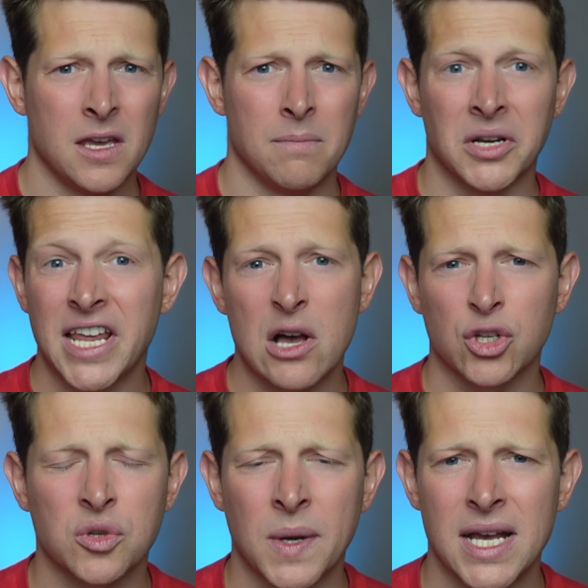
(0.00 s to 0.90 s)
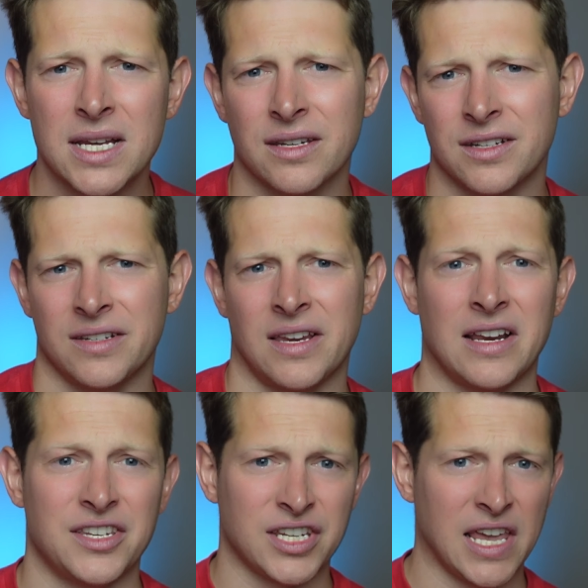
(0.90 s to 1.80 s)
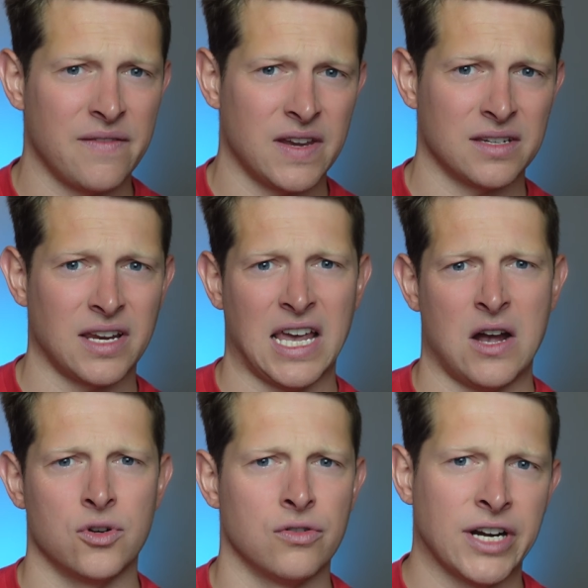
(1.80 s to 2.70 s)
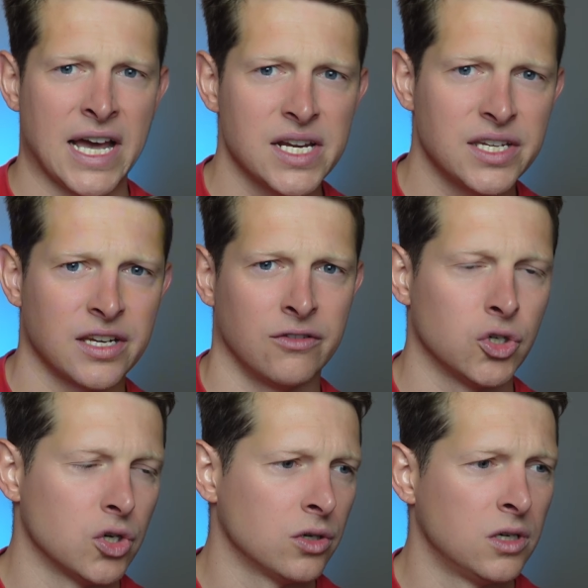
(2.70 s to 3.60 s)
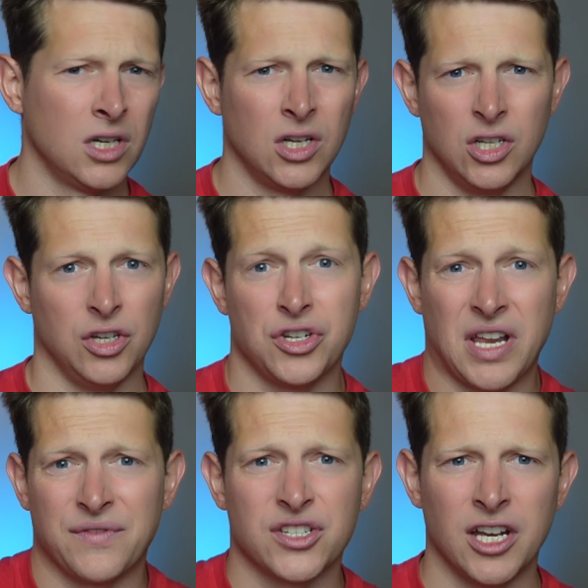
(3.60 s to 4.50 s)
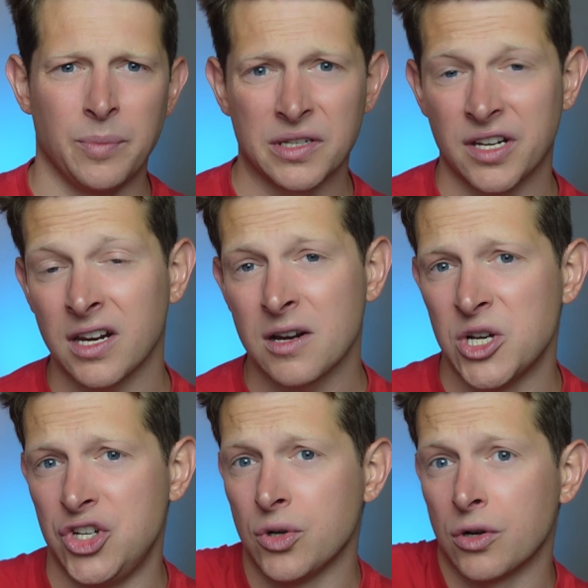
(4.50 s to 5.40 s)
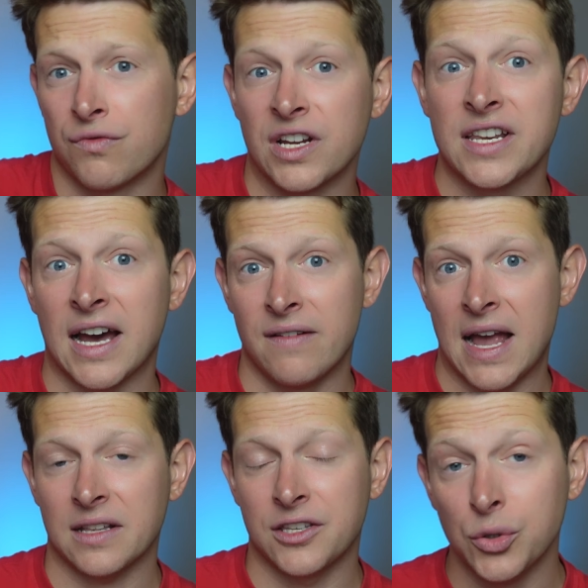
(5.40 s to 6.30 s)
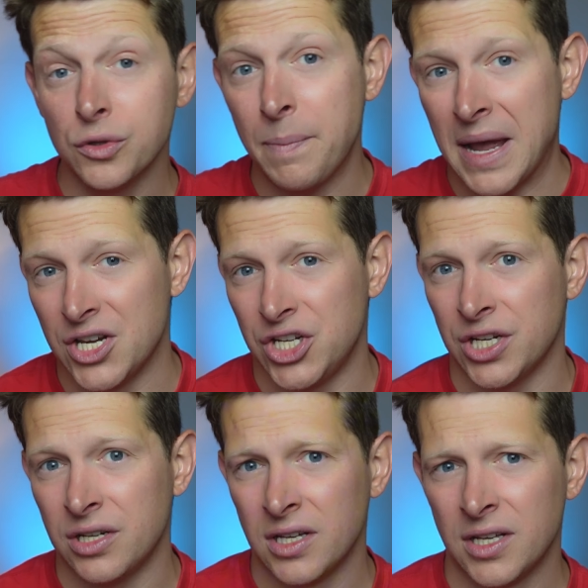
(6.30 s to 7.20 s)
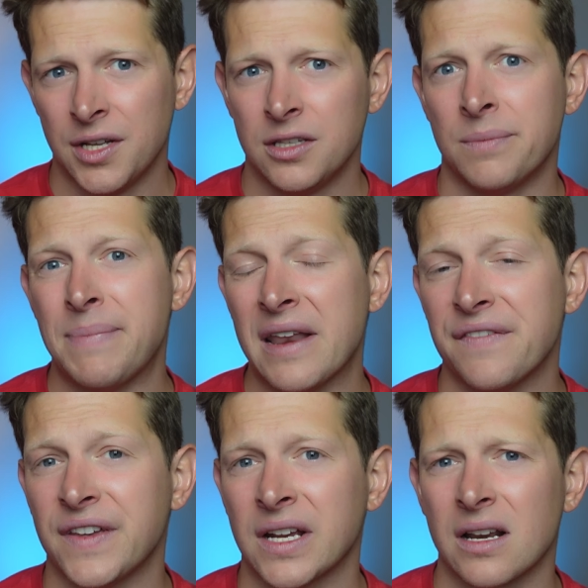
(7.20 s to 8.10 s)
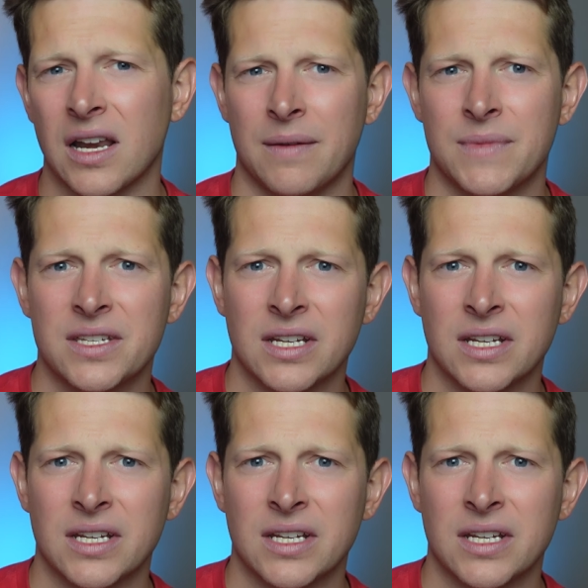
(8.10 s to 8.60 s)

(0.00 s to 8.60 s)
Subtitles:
money elsewhere, such as in a savings account or an ISA, or you just have surplus income, which you could redirect to the pension to benefit and claim this